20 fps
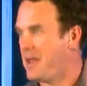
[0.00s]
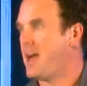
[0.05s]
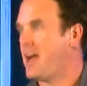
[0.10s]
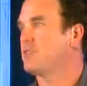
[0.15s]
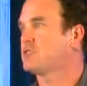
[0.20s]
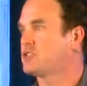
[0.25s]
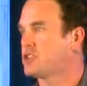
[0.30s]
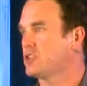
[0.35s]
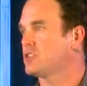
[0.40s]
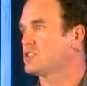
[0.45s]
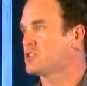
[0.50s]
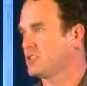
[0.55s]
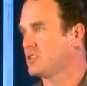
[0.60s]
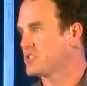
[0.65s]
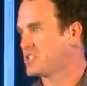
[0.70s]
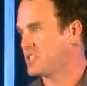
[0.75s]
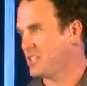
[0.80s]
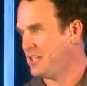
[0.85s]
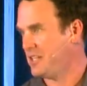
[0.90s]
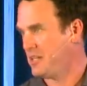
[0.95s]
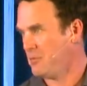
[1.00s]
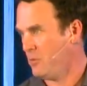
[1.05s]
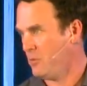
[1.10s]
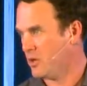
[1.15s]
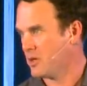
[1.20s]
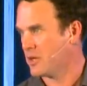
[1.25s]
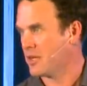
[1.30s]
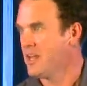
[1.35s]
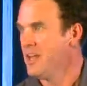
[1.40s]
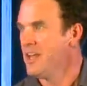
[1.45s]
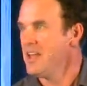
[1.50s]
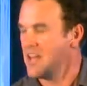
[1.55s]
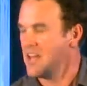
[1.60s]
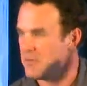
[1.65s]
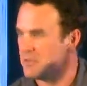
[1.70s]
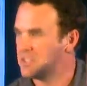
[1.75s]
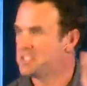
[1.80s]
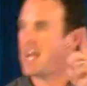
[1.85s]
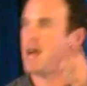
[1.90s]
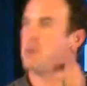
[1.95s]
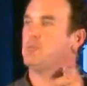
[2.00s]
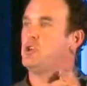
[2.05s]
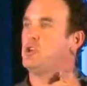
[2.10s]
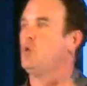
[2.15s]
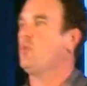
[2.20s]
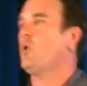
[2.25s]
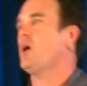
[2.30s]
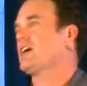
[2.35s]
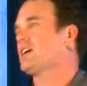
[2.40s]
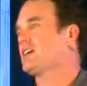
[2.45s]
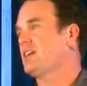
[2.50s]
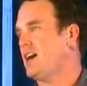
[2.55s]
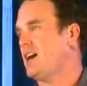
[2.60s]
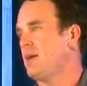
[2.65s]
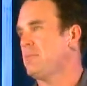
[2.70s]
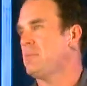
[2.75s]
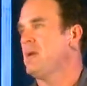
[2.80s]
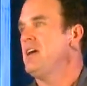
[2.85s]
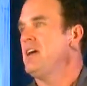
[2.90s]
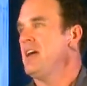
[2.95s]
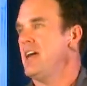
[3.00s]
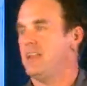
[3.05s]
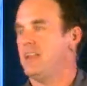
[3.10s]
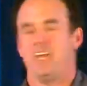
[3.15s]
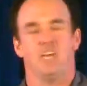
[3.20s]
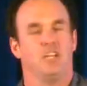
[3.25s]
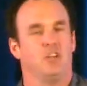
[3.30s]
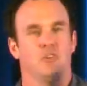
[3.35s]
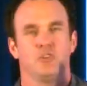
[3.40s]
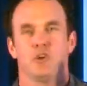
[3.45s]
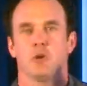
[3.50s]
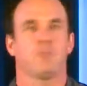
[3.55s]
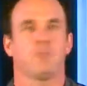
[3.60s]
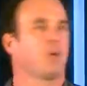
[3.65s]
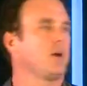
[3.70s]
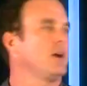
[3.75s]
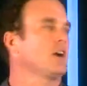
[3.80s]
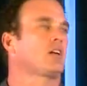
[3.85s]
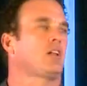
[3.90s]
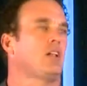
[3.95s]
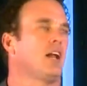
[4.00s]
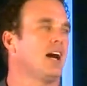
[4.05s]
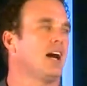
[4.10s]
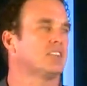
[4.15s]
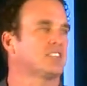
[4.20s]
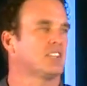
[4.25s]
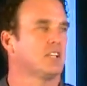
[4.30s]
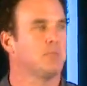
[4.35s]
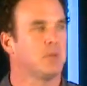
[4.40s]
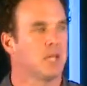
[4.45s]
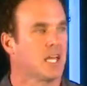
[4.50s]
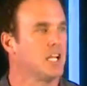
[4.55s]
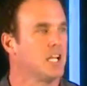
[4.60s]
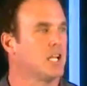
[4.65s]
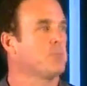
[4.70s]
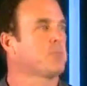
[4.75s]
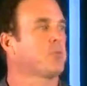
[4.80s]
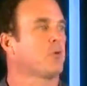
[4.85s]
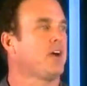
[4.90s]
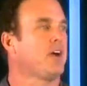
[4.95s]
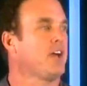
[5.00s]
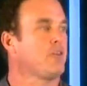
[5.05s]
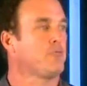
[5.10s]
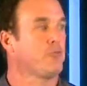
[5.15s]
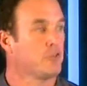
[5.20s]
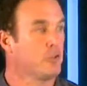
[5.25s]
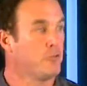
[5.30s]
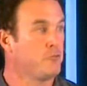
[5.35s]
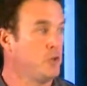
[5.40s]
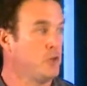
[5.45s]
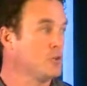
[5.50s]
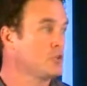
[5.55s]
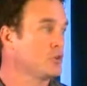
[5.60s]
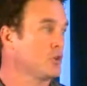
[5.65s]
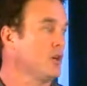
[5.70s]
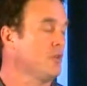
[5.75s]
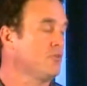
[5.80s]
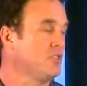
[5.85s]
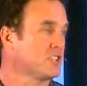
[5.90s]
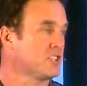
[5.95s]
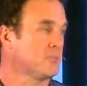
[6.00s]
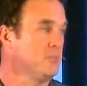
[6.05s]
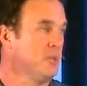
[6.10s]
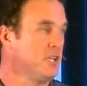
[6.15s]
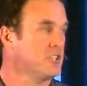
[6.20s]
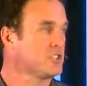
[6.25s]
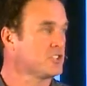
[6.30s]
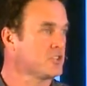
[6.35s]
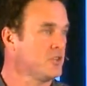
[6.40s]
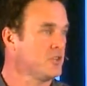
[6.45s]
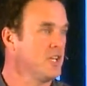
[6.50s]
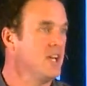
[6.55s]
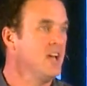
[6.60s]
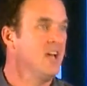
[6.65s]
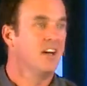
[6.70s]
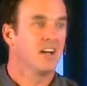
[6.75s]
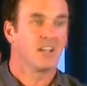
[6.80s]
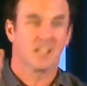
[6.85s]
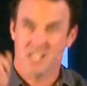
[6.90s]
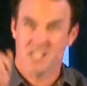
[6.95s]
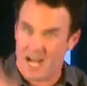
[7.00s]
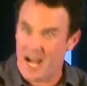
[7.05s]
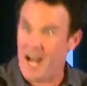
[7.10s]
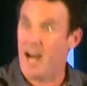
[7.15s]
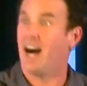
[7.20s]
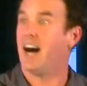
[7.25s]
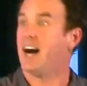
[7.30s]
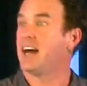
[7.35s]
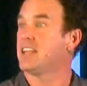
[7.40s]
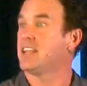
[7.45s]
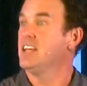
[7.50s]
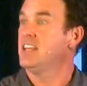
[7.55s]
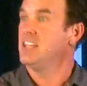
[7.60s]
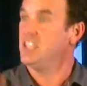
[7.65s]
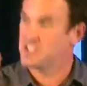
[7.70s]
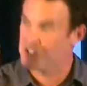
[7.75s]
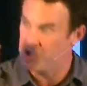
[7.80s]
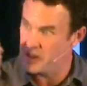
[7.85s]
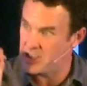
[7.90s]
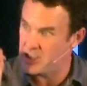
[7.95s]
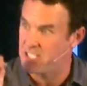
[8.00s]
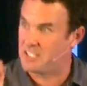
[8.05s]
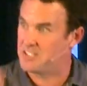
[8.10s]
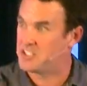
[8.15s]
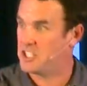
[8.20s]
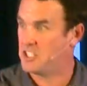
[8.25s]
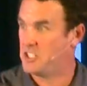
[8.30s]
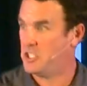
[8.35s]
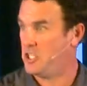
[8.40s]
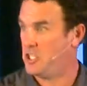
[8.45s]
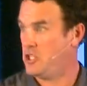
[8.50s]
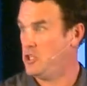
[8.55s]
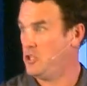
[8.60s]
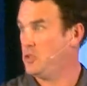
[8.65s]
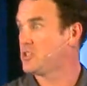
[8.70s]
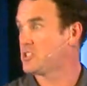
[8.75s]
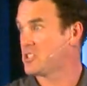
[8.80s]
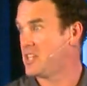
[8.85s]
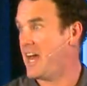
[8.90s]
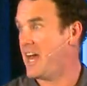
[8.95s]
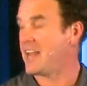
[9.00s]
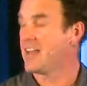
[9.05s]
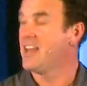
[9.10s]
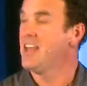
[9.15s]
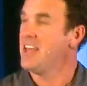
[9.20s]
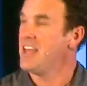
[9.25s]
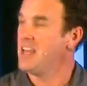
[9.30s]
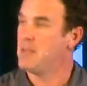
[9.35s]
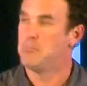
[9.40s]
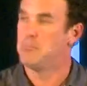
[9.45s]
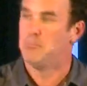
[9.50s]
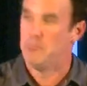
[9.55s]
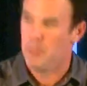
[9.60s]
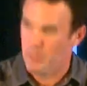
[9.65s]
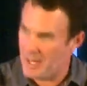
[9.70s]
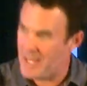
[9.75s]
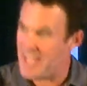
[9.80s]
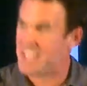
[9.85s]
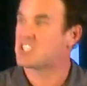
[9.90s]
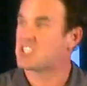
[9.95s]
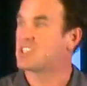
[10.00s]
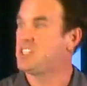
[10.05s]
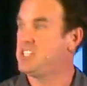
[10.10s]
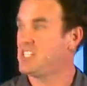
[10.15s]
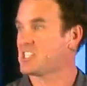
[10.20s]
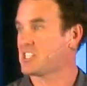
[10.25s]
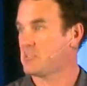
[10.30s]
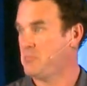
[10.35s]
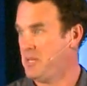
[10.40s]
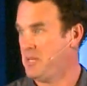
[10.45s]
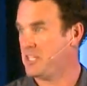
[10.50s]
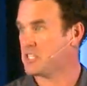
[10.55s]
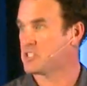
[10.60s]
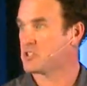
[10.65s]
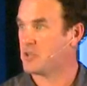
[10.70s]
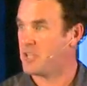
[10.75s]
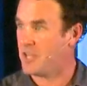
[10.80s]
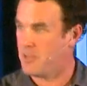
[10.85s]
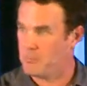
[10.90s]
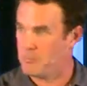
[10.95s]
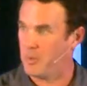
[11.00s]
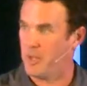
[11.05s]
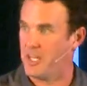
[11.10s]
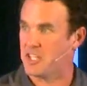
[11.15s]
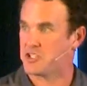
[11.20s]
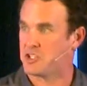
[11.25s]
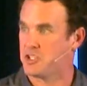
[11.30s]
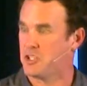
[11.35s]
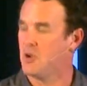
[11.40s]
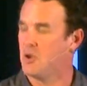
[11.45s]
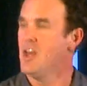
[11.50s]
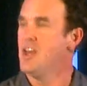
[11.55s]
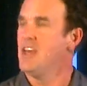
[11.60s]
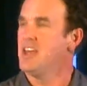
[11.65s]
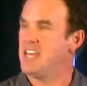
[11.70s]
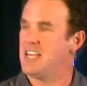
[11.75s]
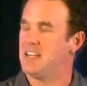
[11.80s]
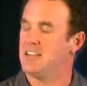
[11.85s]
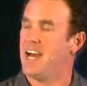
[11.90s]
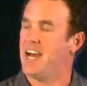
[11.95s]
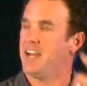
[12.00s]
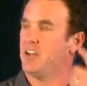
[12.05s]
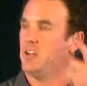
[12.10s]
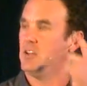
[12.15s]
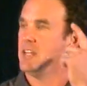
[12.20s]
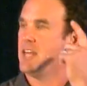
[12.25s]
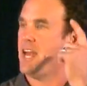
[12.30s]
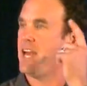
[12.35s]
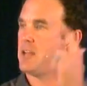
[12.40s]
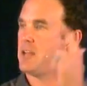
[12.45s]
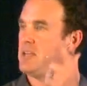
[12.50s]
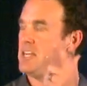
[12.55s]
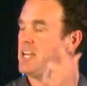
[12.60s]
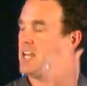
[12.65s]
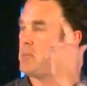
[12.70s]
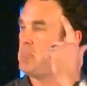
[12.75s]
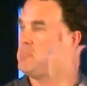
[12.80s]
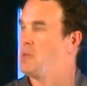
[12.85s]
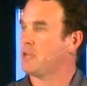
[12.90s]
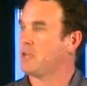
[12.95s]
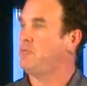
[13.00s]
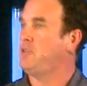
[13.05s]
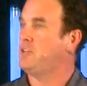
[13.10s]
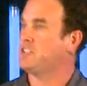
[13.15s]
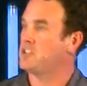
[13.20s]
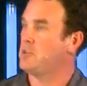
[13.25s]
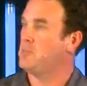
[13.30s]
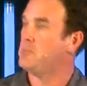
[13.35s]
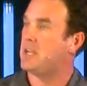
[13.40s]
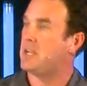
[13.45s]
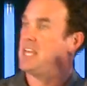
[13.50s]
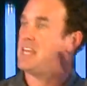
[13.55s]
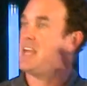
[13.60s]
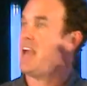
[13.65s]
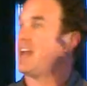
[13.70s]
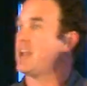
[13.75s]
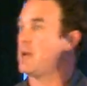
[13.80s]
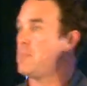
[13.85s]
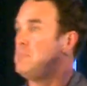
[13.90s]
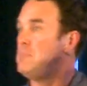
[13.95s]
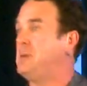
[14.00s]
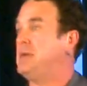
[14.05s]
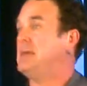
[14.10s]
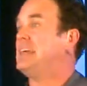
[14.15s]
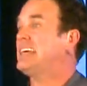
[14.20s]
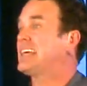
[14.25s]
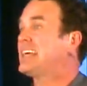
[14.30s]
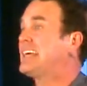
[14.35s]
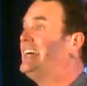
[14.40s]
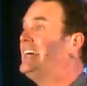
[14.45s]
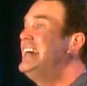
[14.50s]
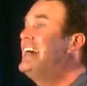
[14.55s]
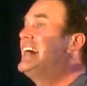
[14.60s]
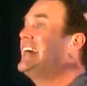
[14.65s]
have church on Sunday morning. Every time you wake up and enter your prayer closet and begin to pray for the future of this ministry, God is going to continue to use that and bless this ministry and bless you. He not only had a, he had a big vision, but he had a big